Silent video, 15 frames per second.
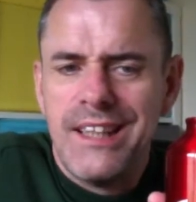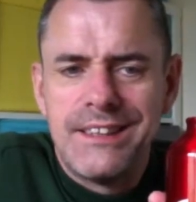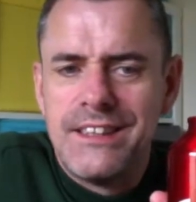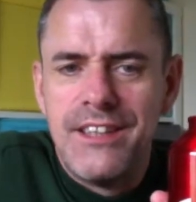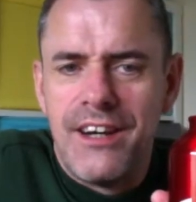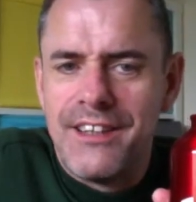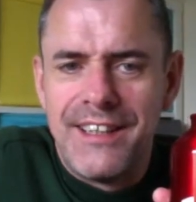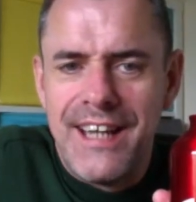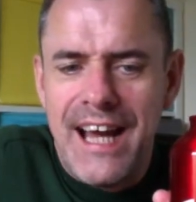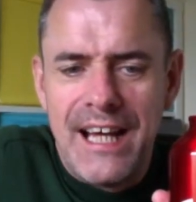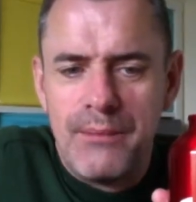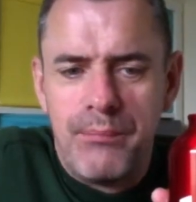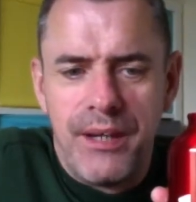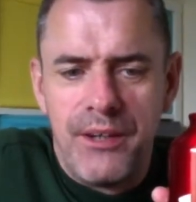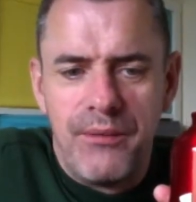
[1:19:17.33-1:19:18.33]
That's not an
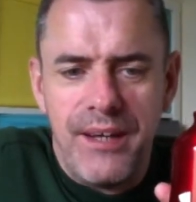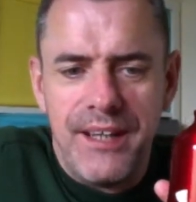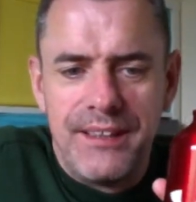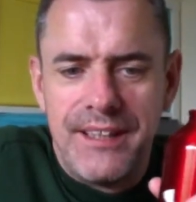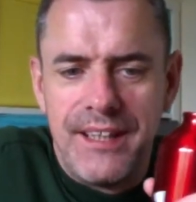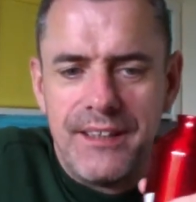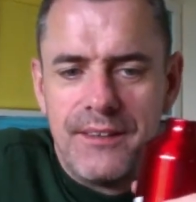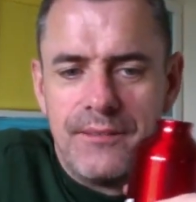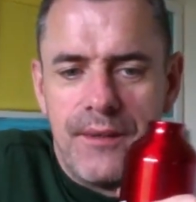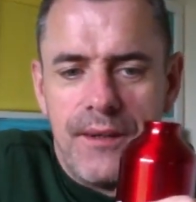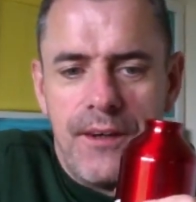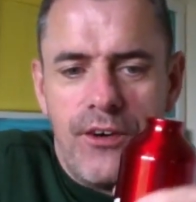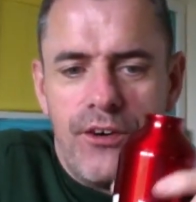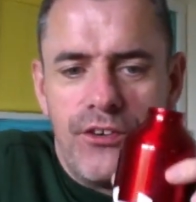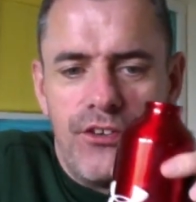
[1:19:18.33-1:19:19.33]
ad, by the way.
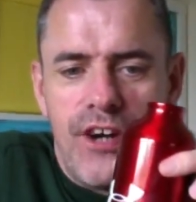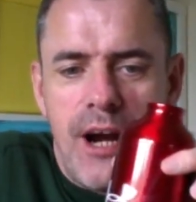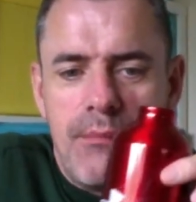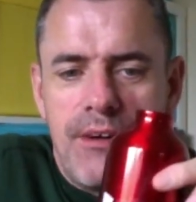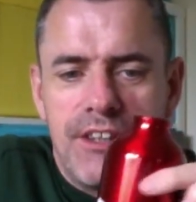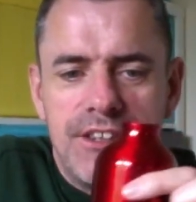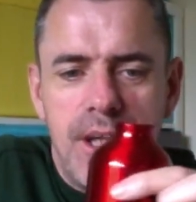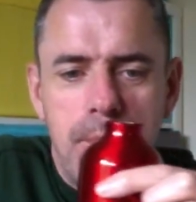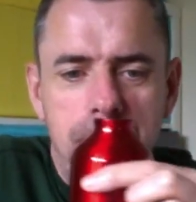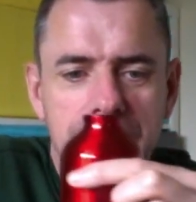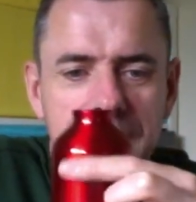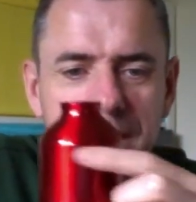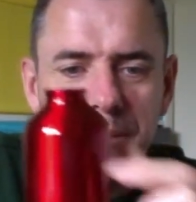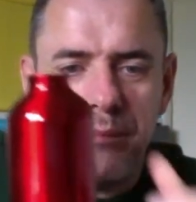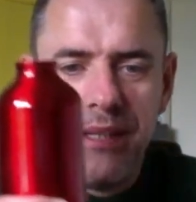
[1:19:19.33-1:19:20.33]
Under Armour has not
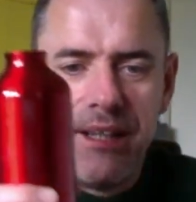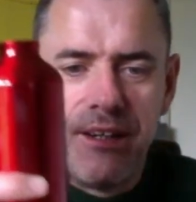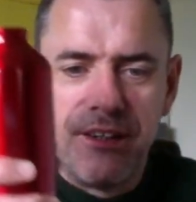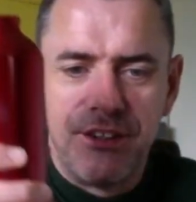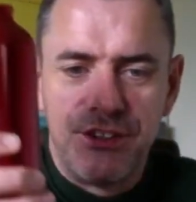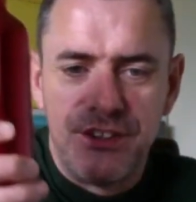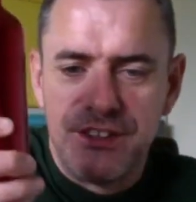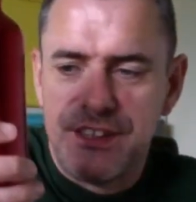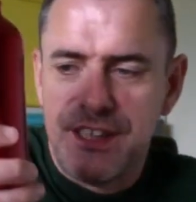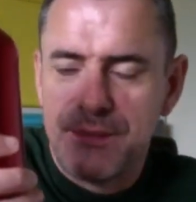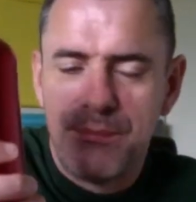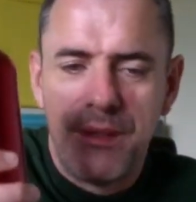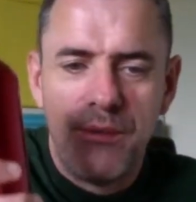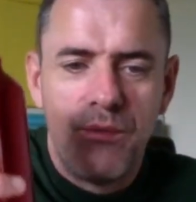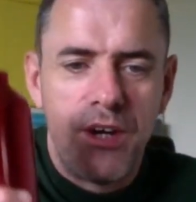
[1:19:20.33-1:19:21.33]
paid to be here. It's just
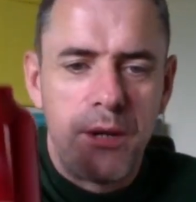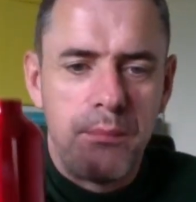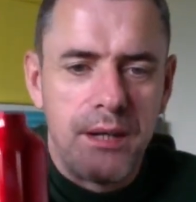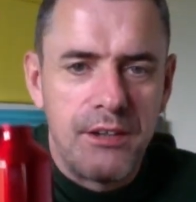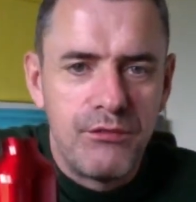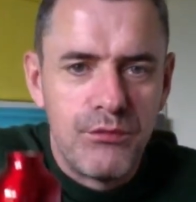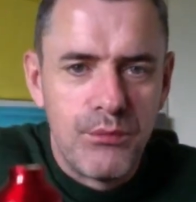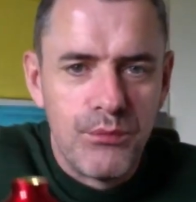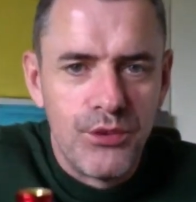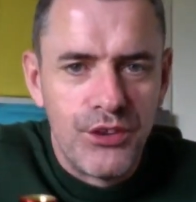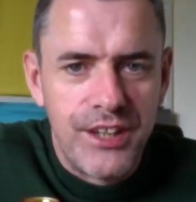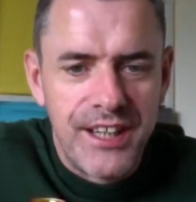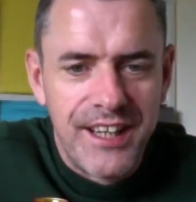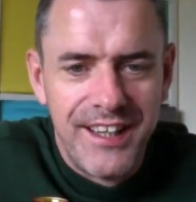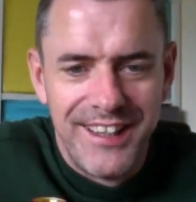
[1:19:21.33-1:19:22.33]
that's my water bottle from
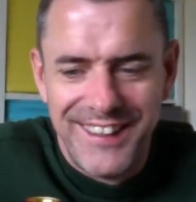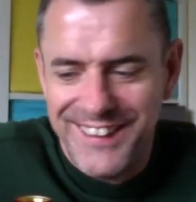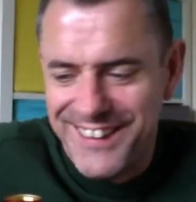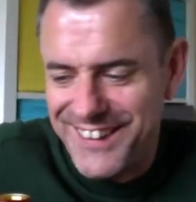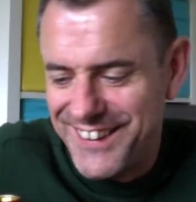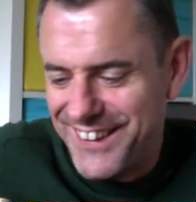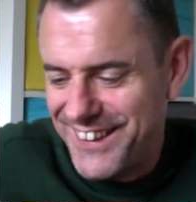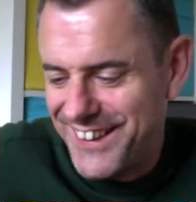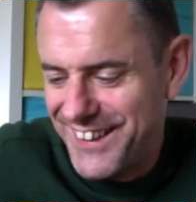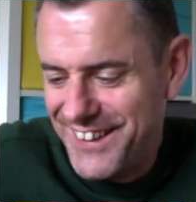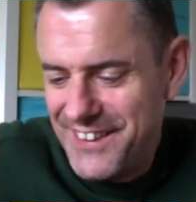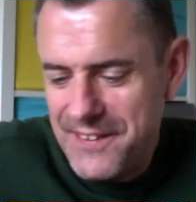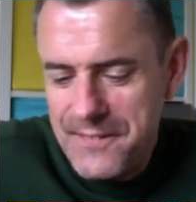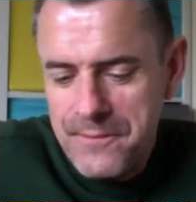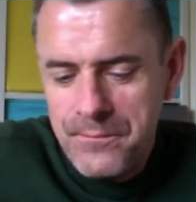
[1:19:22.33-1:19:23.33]
running.
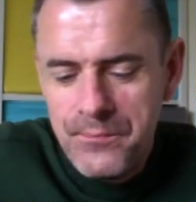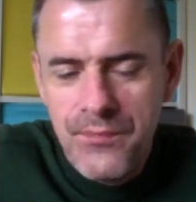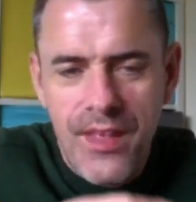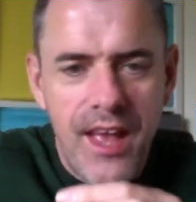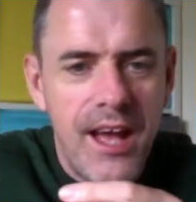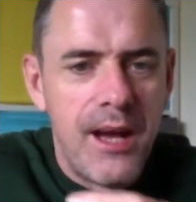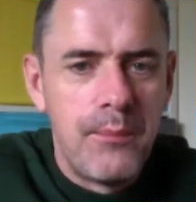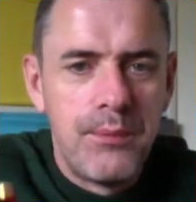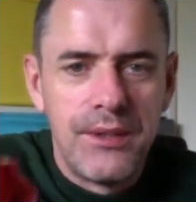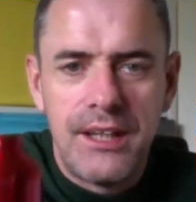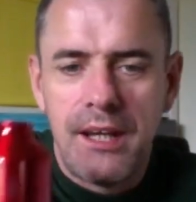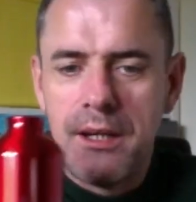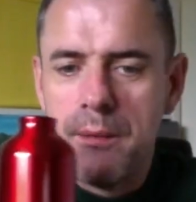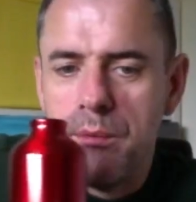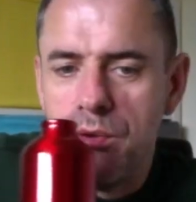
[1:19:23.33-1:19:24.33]
I put
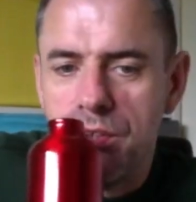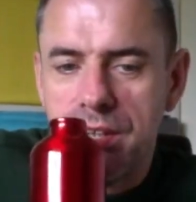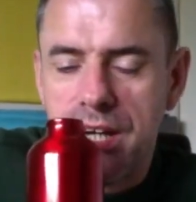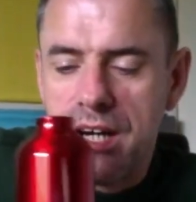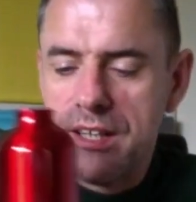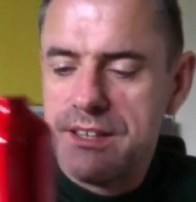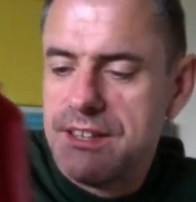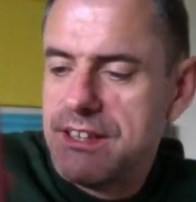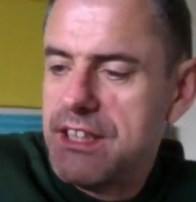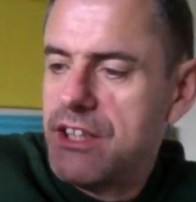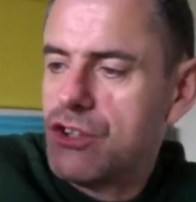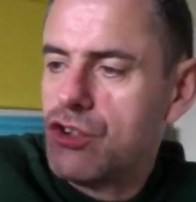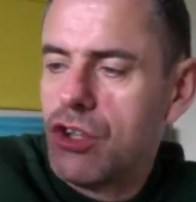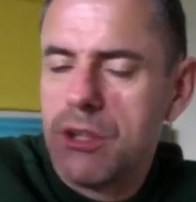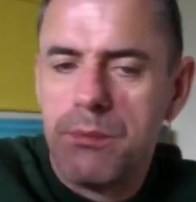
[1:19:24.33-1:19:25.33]
that in the boot of the car because it's
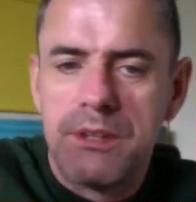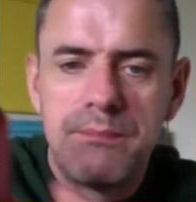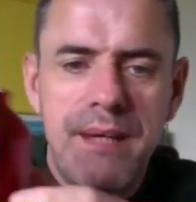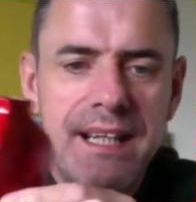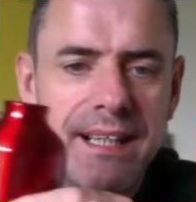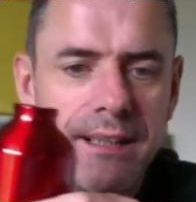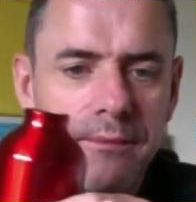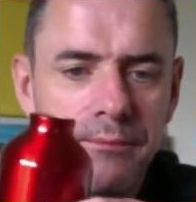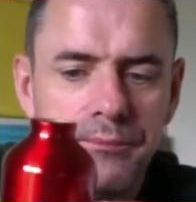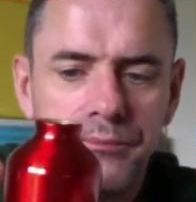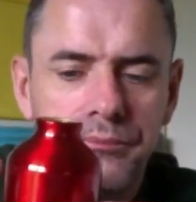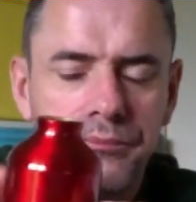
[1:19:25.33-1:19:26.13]
indestructible. It's metal.